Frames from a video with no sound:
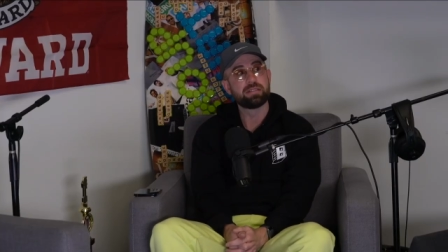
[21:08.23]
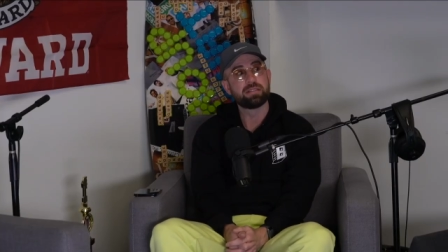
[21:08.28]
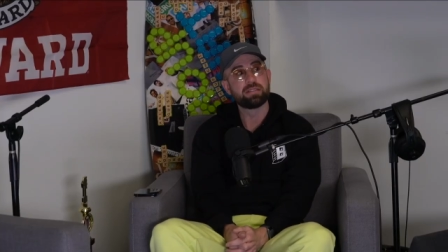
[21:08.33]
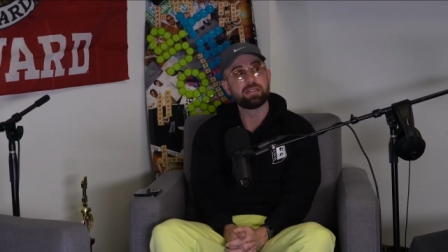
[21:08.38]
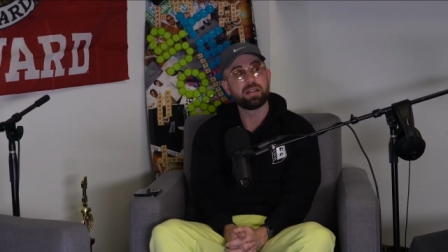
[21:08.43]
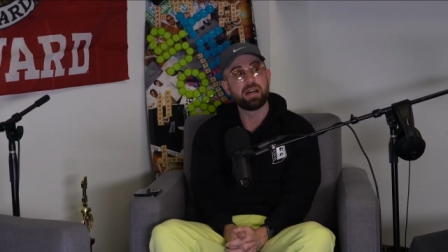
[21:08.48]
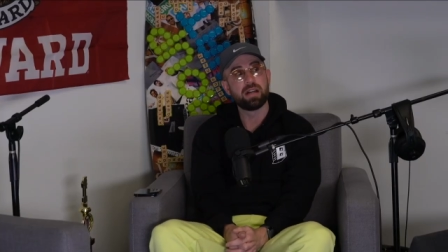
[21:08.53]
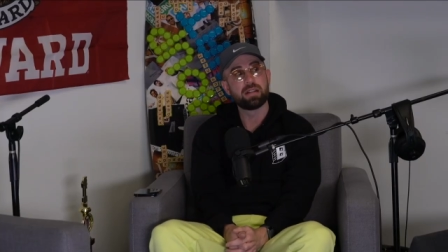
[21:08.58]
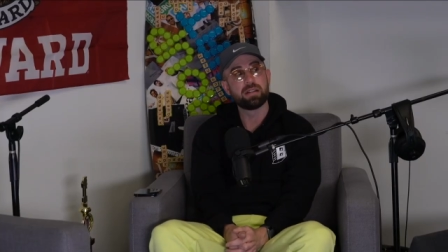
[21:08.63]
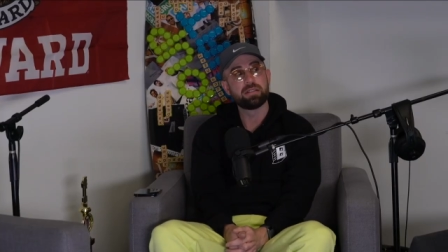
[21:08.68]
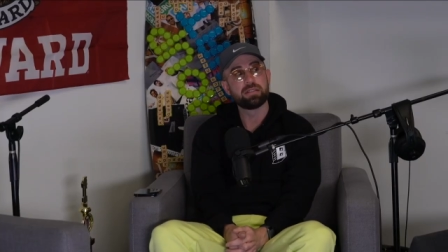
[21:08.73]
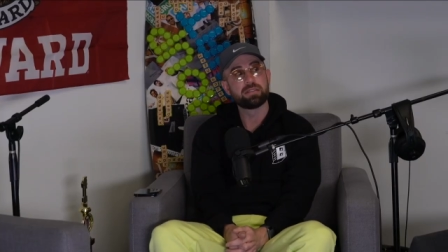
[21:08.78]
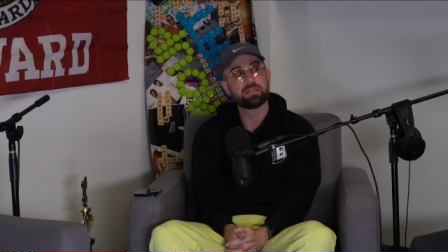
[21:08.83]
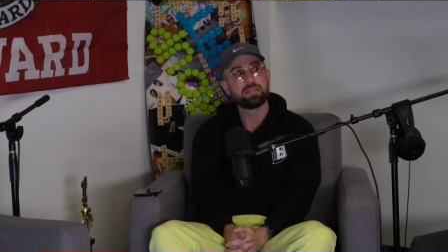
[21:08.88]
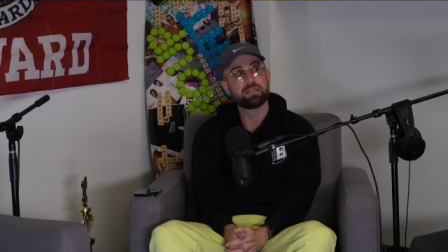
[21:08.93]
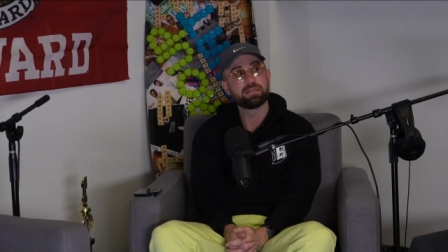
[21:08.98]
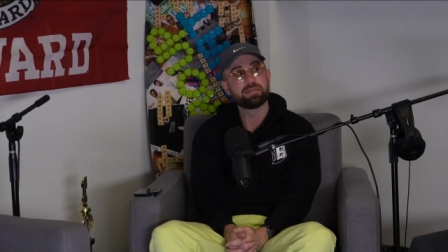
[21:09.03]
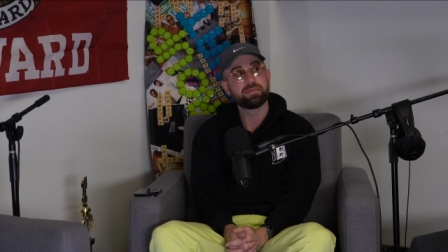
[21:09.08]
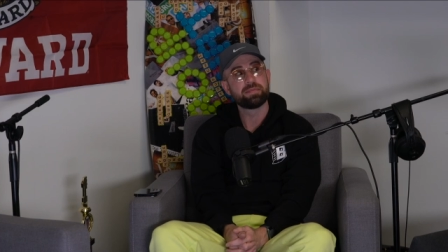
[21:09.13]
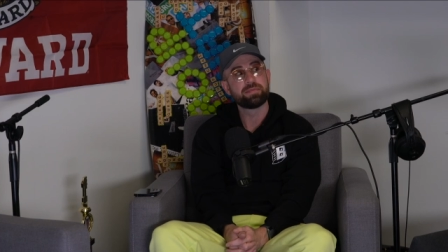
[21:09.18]

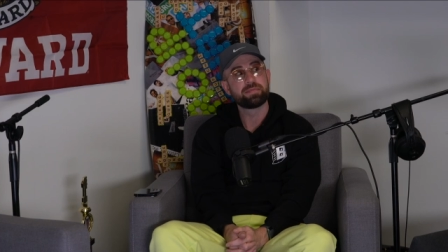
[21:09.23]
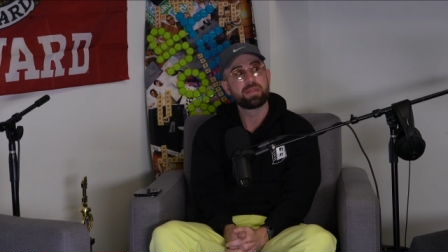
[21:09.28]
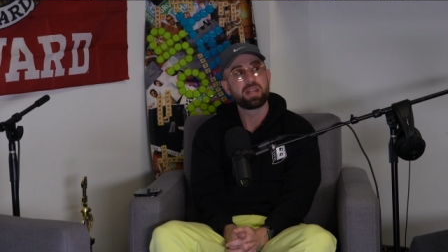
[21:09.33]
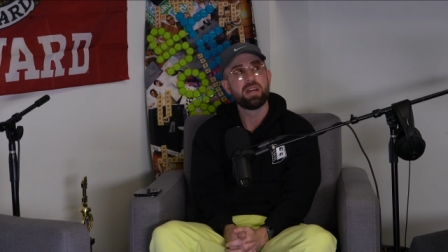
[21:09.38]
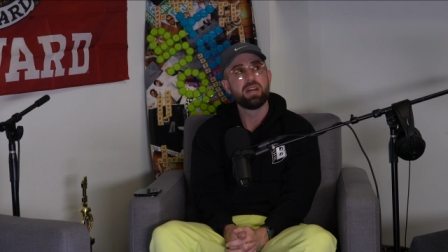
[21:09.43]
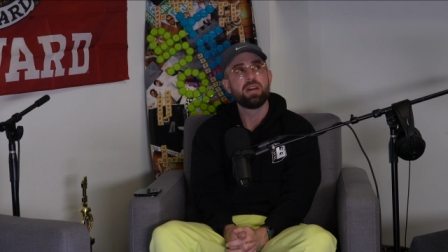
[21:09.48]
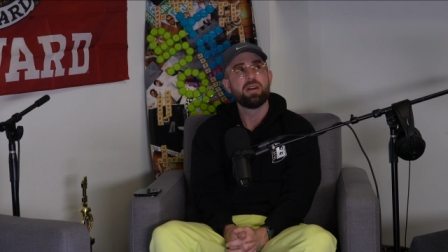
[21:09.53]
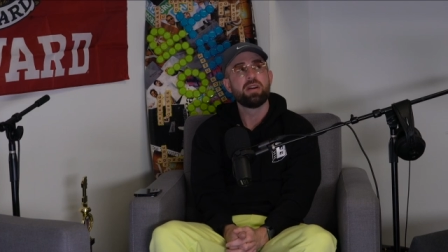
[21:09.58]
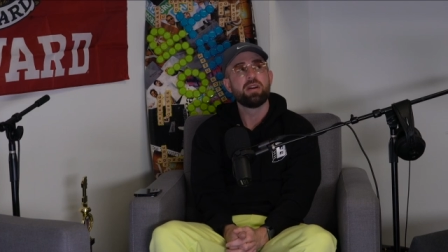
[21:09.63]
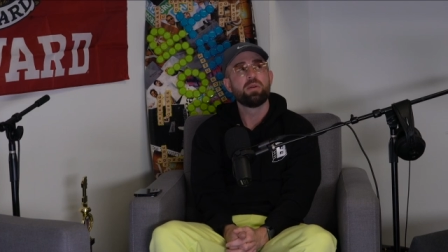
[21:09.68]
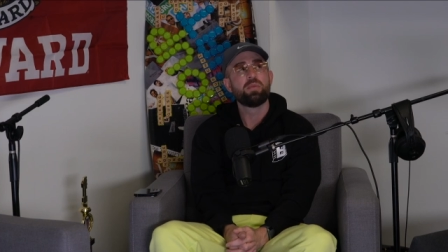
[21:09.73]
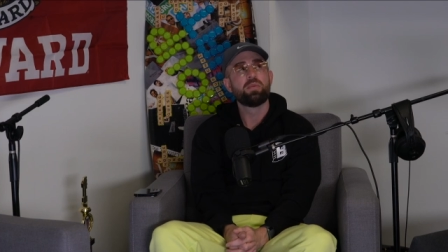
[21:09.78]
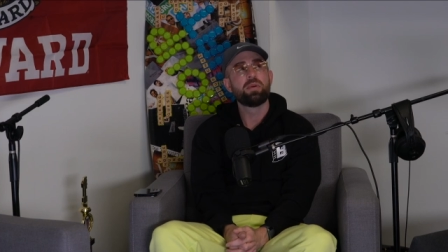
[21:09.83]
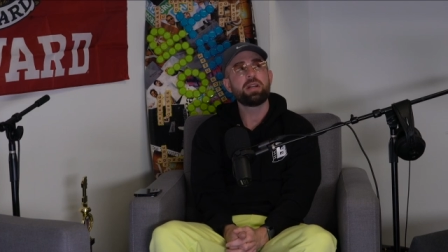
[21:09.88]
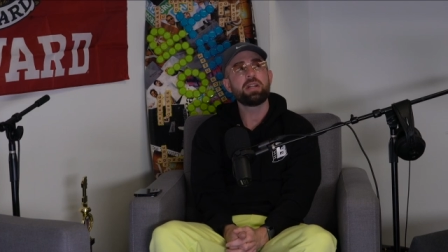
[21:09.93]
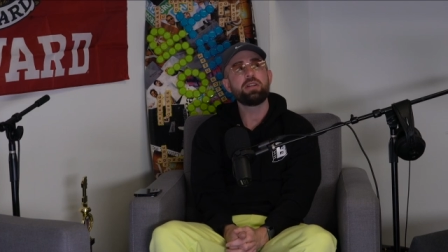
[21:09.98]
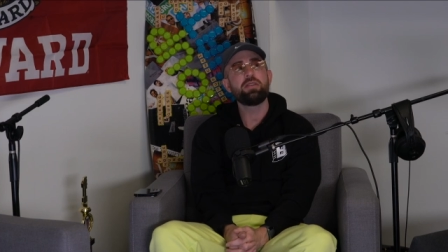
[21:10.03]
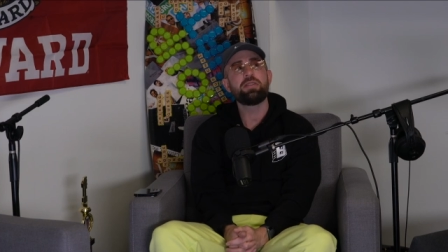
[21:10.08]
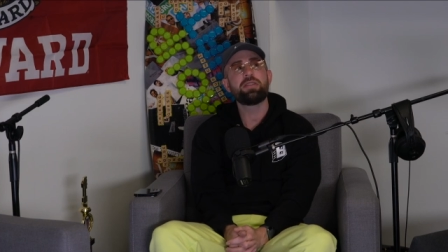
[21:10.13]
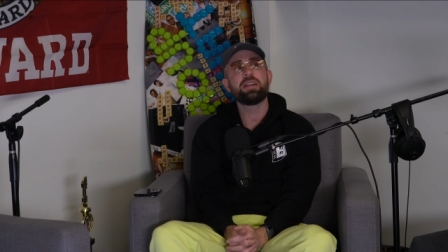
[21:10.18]
salads. What
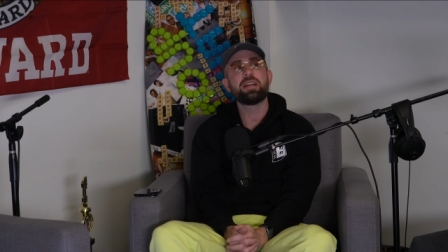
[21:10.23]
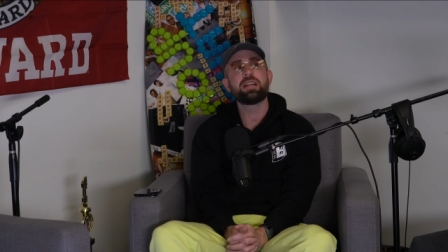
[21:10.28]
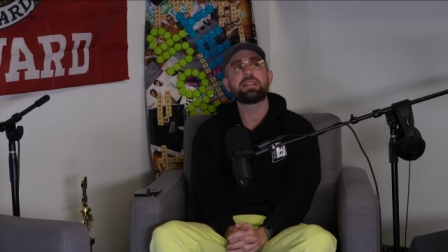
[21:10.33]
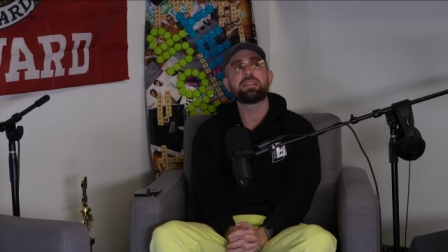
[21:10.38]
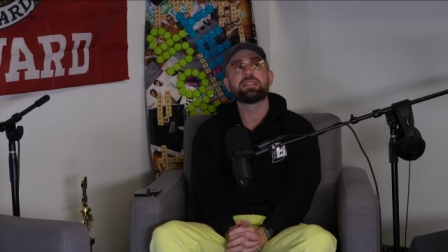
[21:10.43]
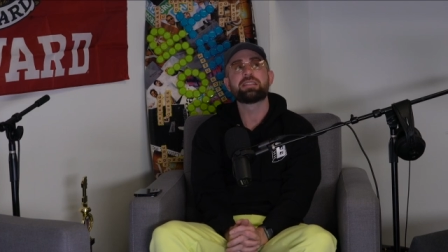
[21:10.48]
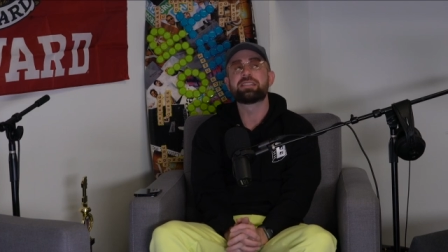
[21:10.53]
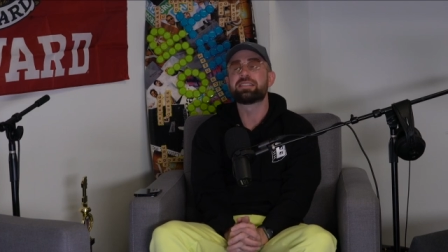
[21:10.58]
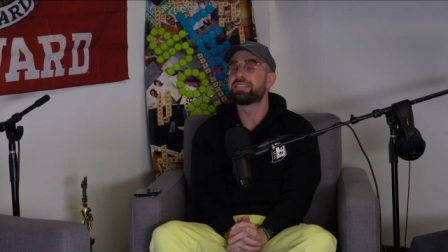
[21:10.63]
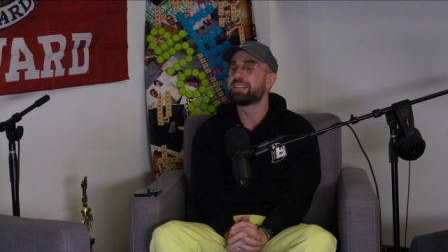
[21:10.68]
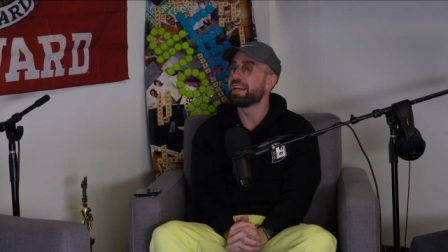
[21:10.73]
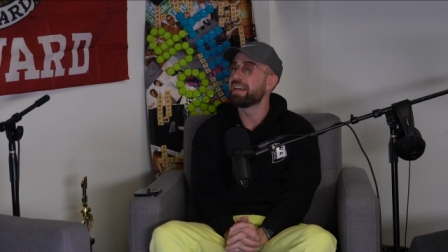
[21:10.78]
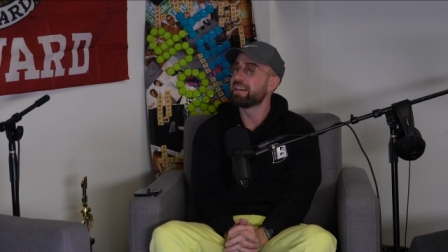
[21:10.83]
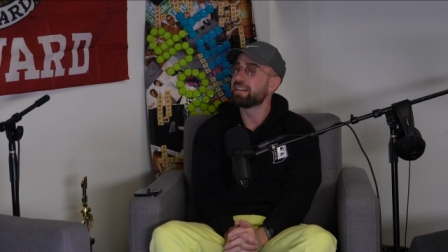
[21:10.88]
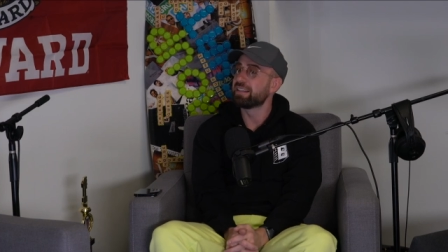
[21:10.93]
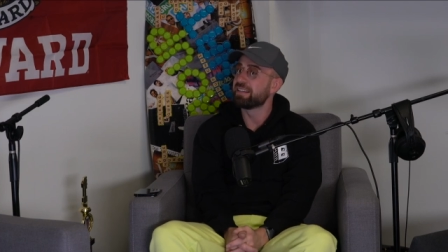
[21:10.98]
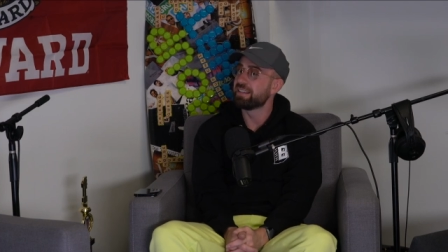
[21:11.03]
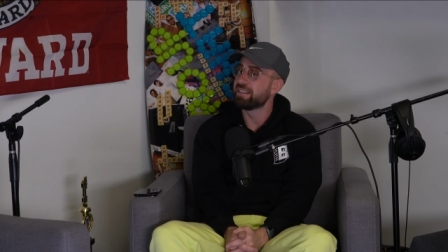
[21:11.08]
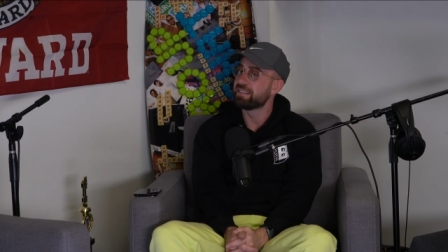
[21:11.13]
do you think the sale is?